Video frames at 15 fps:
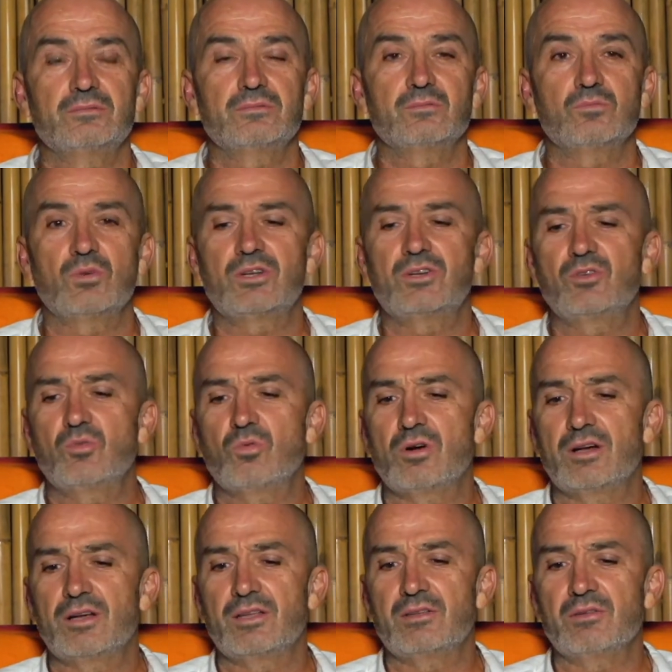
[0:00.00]
Wonder why
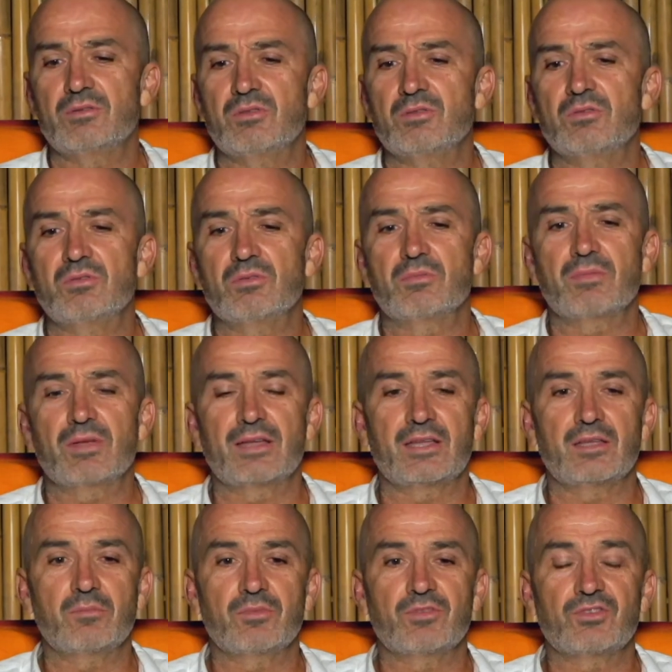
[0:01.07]
you're
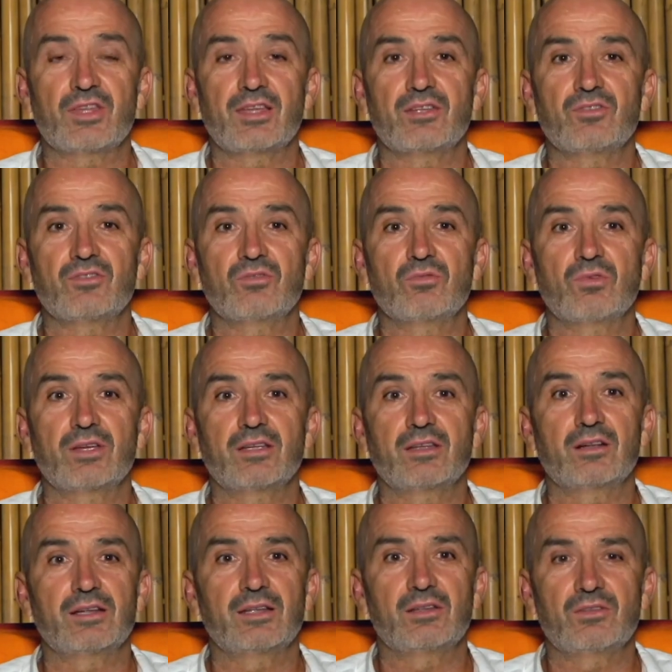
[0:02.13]
making mistakes
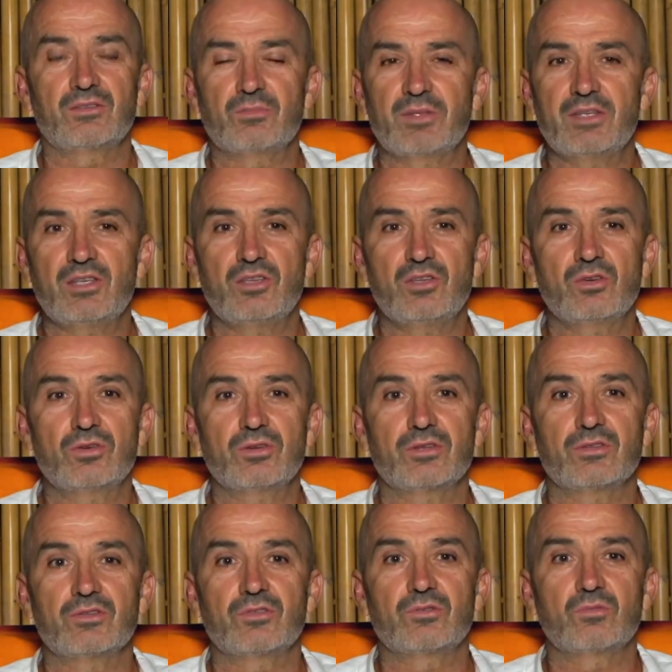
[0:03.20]
regularly. Be
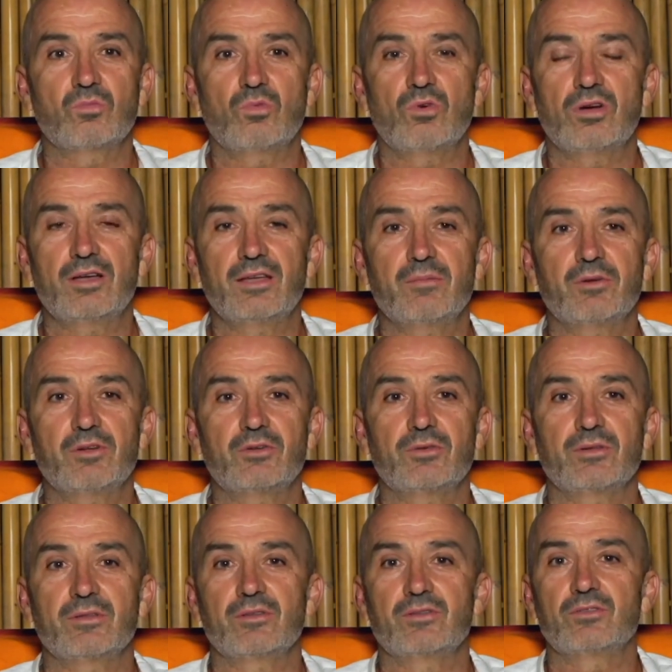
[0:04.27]
curious. Why am I
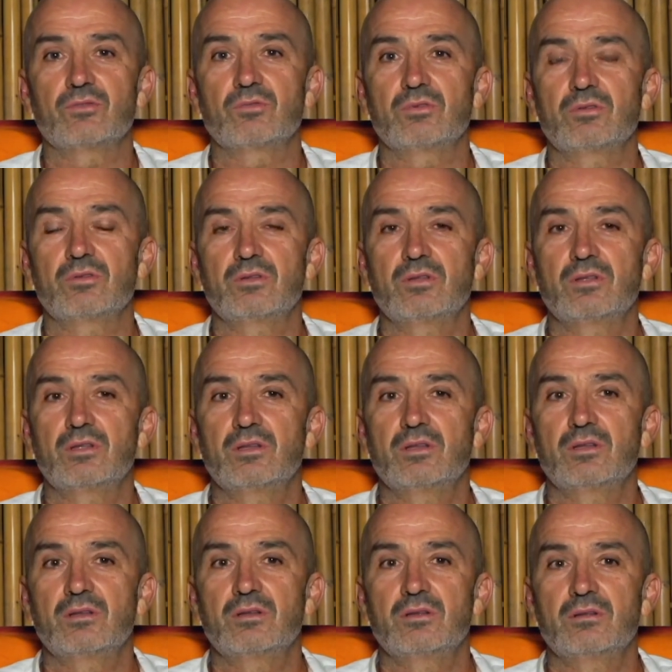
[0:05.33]
doing this?
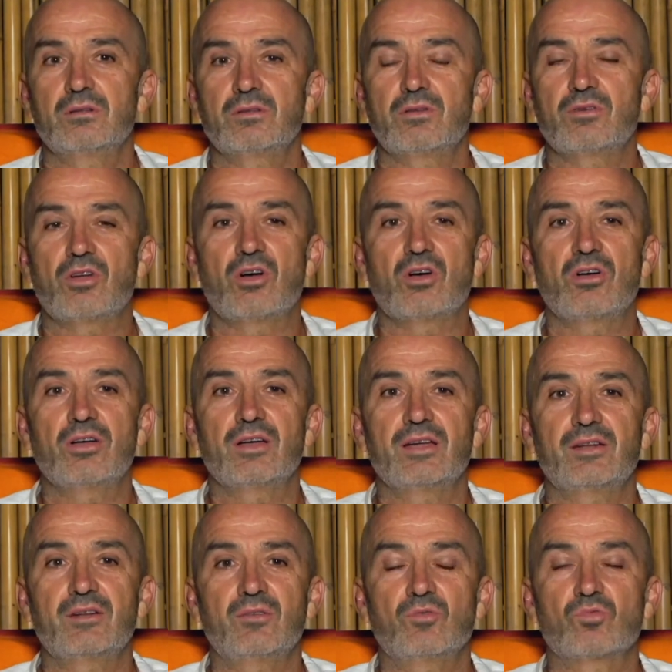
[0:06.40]
Don't
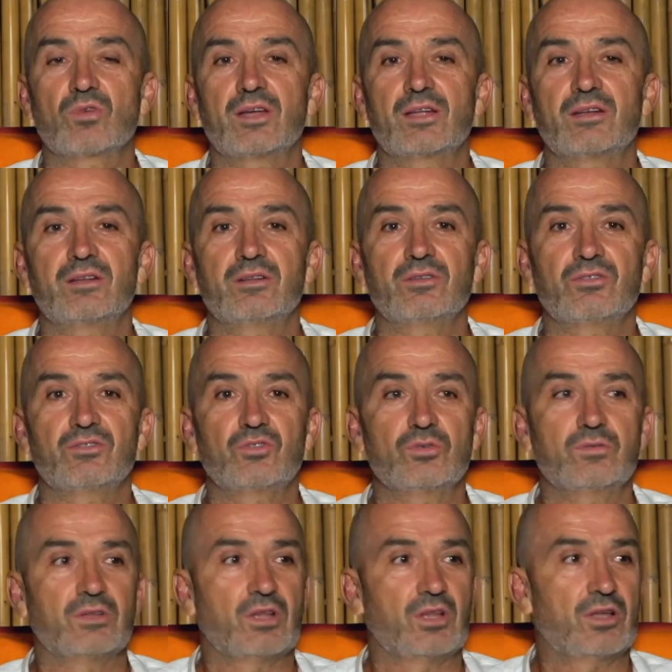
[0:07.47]
hide and run and silver
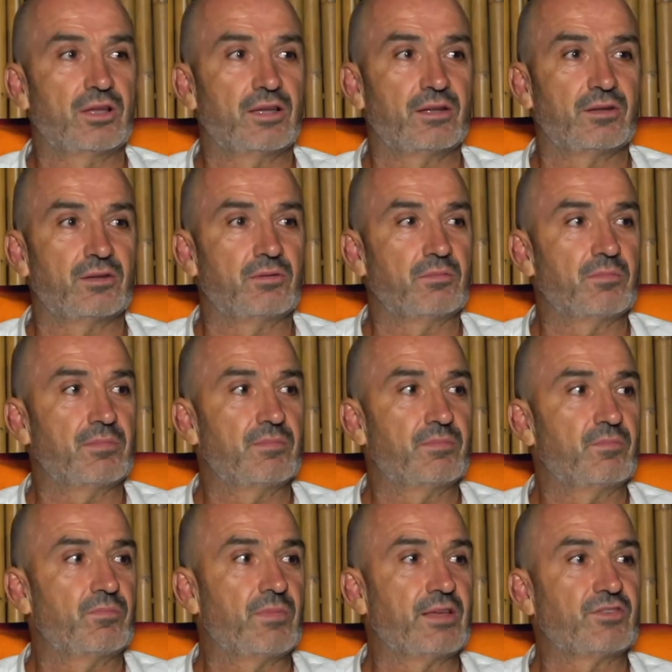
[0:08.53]
line and
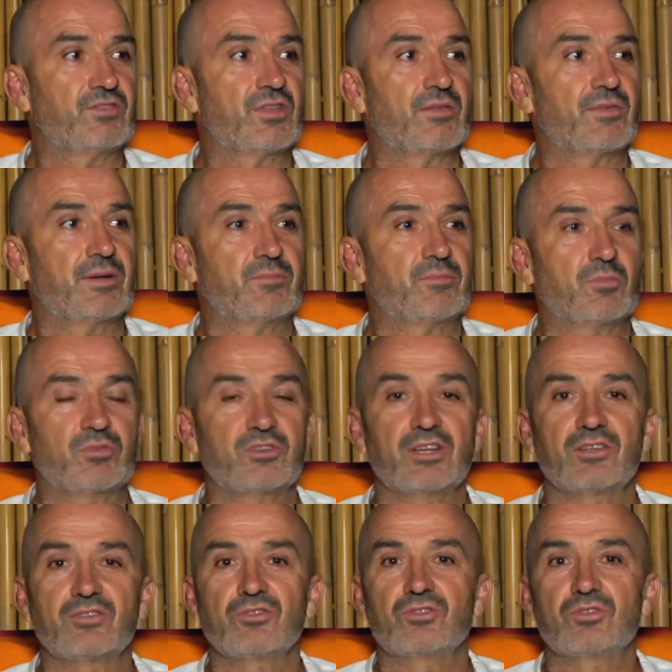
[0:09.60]
make stuff up to
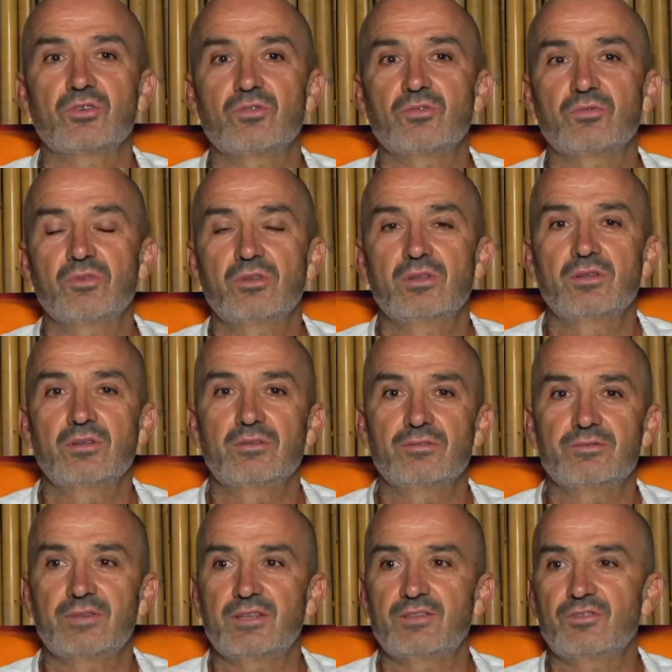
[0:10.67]
protect yourself.
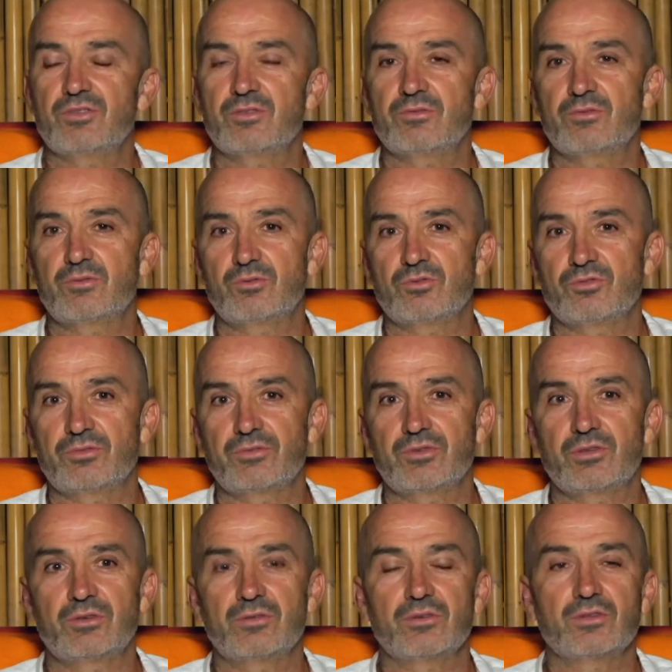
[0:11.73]
Face the force of the
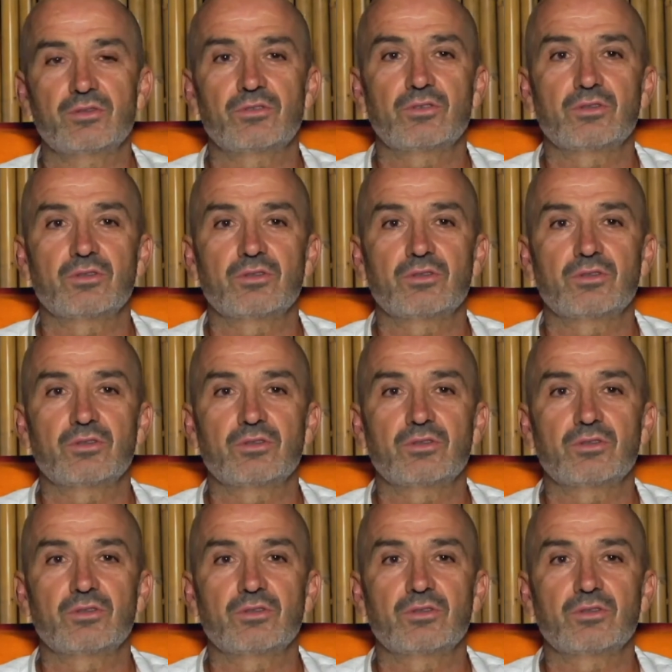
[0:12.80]
universe.